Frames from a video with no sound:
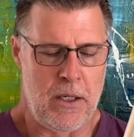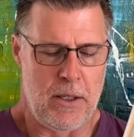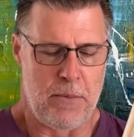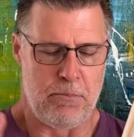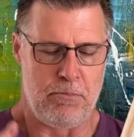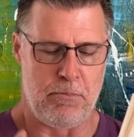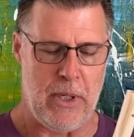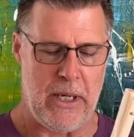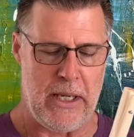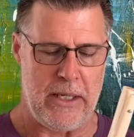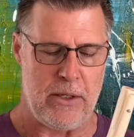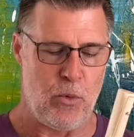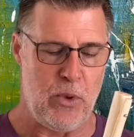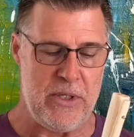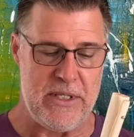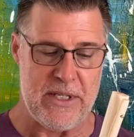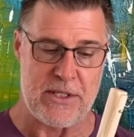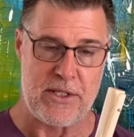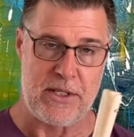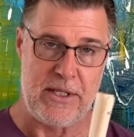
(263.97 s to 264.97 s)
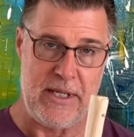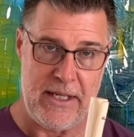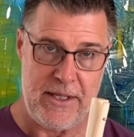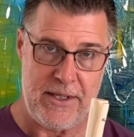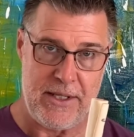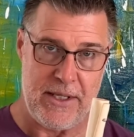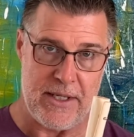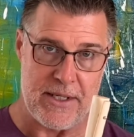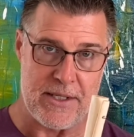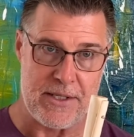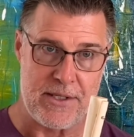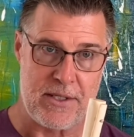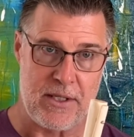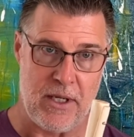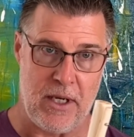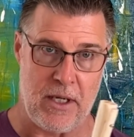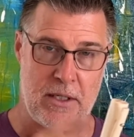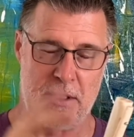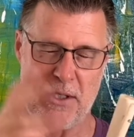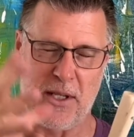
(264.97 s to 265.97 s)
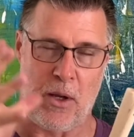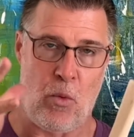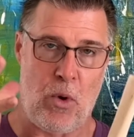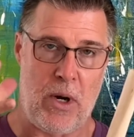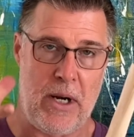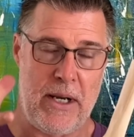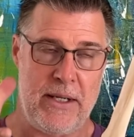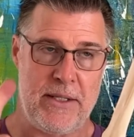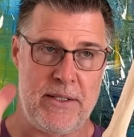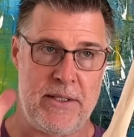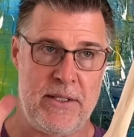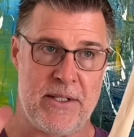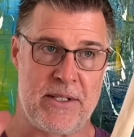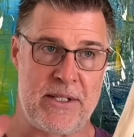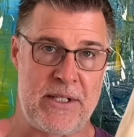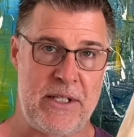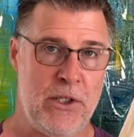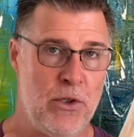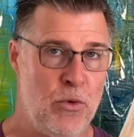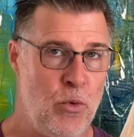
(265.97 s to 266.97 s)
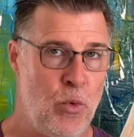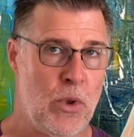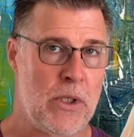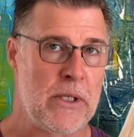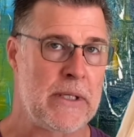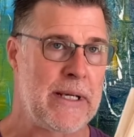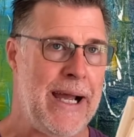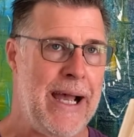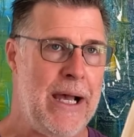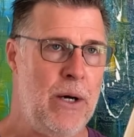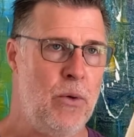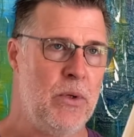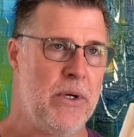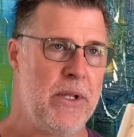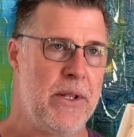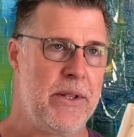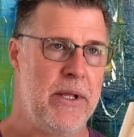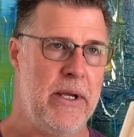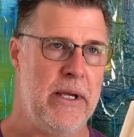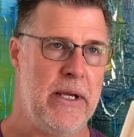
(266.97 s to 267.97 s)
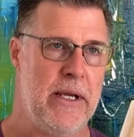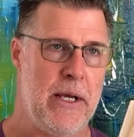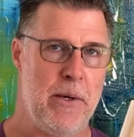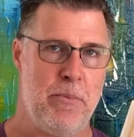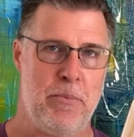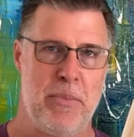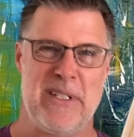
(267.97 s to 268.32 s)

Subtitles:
But we just did this because I wanted to still work out with him,